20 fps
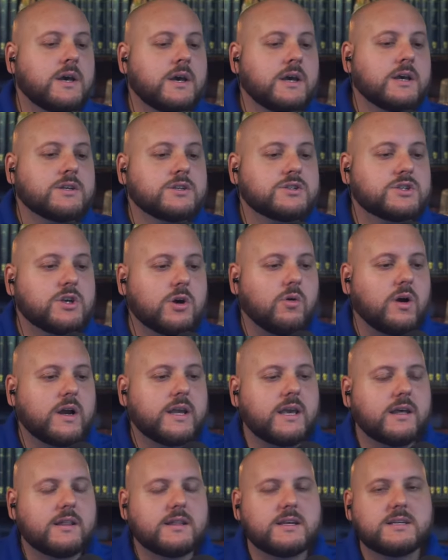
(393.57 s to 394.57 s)
So,
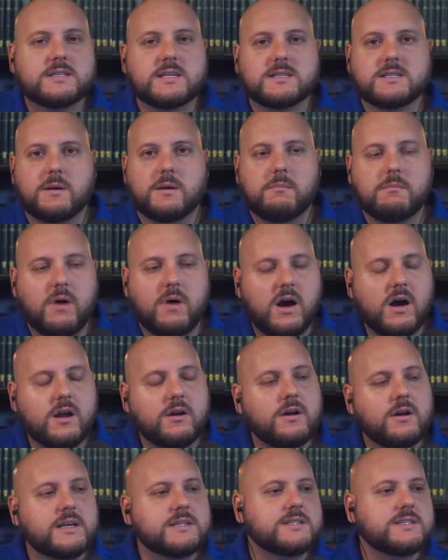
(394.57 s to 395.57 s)
again, this is a
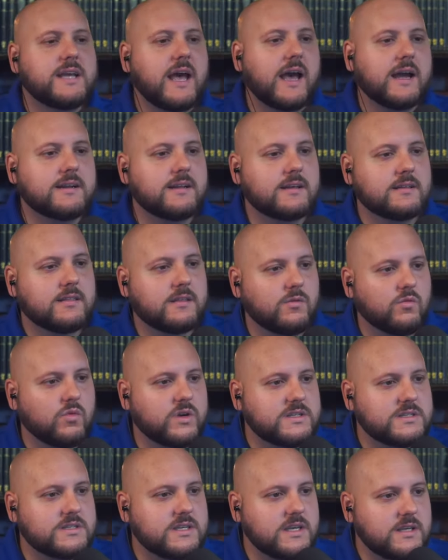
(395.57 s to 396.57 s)
modernist tactic that we
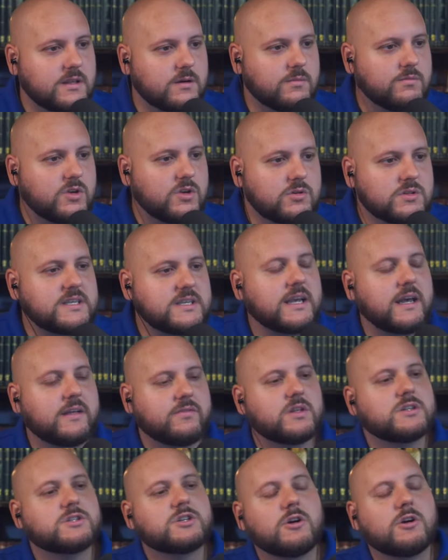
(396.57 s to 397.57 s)
see them using at
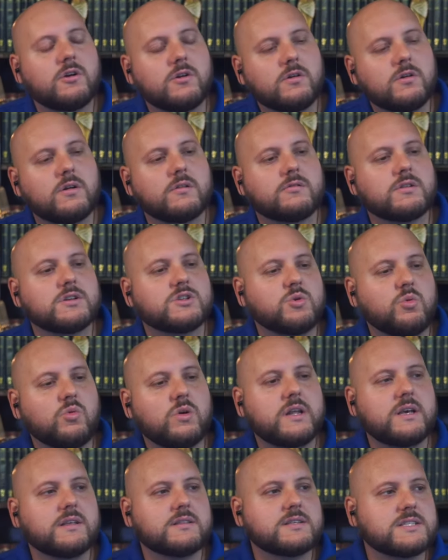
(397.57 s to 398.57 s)
the turn of the
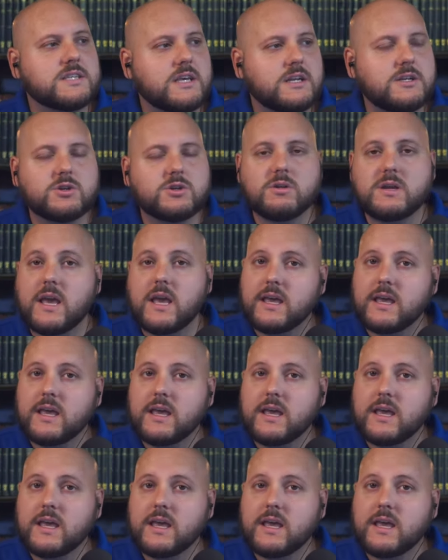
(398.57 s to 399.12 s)
20th century.